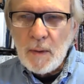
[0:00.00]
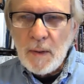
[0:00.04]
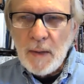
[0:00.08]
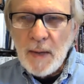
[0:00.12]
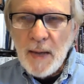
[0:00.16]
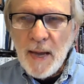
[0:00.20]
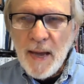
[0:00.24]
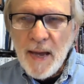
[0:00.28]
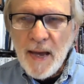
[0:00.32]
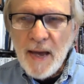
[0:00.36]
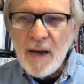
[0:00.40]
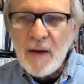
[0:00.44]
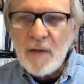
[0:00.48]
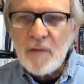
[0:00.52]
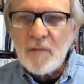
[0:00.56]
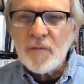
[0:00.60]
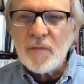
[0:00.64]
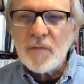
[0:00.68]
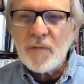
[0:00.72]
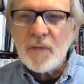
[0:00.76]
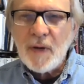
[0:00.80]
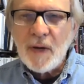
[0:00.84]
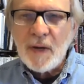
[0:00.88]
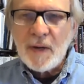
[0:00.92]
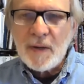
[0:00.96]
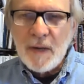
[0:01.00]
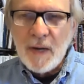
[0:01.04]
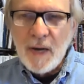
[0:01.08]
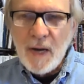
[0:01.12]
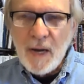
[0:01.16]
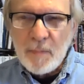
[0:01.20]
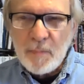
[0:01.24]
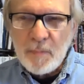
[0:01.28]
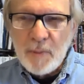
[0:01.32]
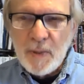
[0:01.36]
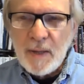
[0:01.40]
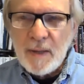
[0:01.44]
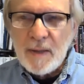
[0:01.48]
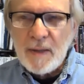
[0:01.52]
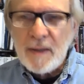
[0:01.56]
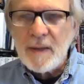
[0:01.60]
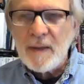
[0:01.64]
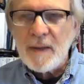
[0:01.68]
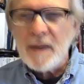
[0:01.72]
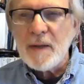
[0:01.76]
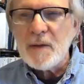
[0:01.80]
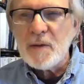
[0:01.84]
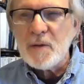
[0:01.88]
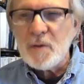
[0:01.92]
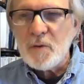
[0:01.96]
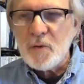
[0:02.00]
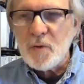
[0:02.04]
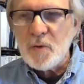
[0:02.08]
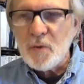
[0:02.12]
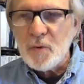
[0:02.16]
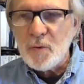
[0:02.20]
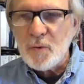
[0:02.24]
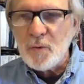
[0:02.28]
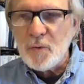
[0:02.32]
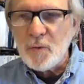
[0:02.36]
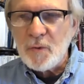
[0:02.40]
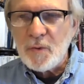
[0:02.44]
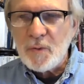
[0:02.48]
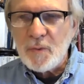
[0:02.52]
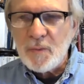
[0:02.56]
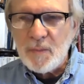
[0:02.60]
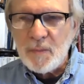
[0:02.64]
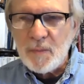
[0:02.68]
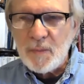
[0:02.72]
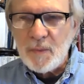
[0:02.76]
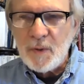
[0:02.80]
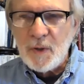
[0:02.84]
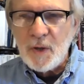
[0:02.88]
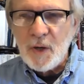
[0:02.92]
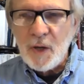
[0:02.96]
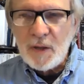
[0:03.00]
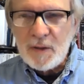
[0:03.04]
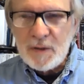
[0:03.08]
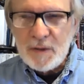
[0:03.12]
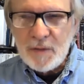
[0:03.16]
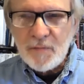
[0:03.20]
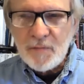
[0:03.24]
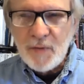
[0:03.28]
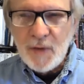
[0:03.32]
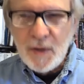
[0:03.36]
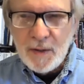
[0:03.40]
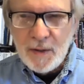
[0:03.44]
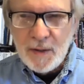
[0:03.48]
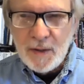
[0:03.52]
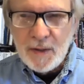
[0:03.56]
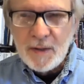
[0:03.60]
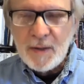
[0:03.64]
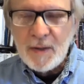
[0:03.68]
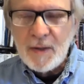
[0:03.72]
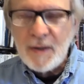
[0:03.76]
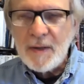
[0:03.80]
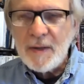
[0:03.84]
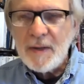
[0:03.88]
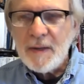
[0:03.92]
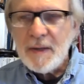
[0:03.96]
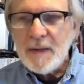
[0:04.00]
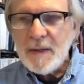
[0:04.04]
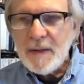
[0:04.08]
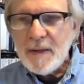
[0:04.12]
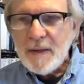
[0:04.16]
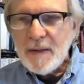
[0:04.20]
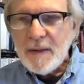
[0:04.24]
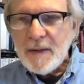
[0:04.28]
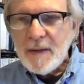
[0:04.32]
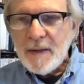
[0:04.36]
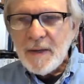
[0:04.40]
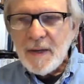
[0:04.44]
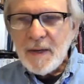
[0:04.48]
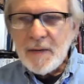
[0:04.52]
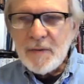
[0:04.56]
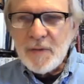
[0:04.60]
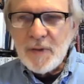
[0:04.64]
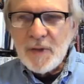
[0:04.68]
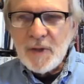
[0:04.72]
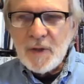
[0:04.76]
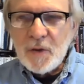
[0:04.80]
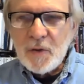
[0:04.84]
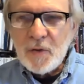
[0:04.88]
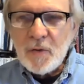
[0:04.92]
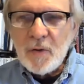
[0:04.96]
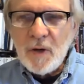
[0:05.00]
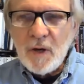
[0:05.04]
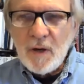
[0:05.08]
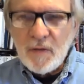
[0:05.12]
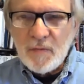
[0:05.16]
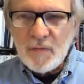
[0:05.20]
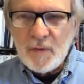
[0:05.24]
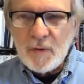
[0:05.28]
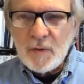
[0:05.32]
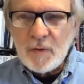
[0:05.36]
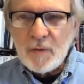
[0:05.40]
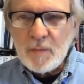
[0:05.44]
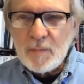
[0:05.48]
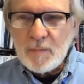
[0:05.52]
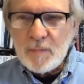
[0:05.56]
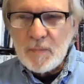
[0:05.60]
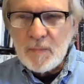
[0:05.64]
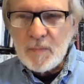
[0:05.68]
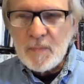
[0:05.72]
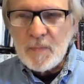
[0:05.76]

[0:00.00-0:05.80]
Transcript: have agape and to cultivate it, I think you have to